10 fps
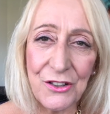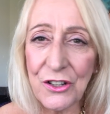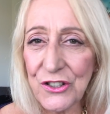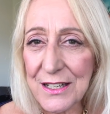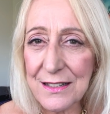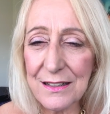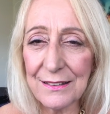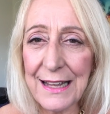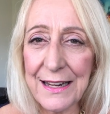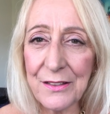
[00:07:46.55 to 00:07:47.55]
Not
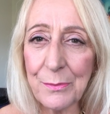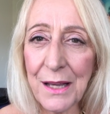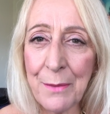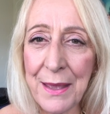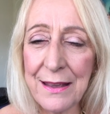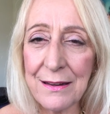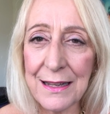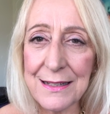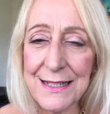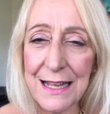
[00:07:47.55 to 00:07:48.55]
just letting them come in
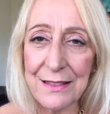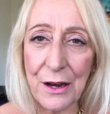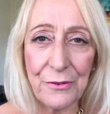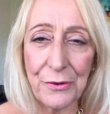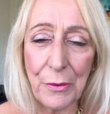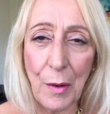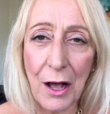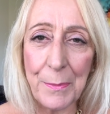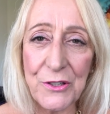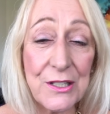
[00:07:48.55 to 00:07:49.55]
and sit there for a
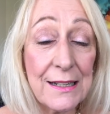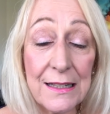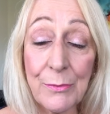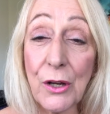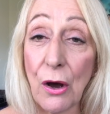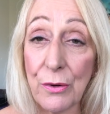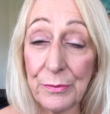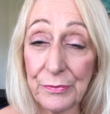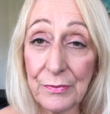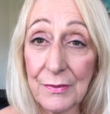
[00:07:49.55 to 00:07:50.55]
while, but just let them go.
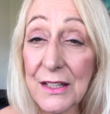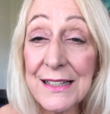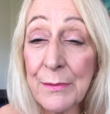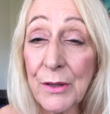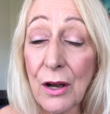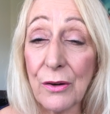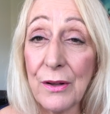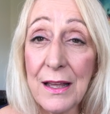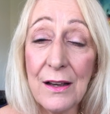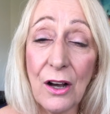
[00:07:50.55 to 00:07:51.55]
Just let them go.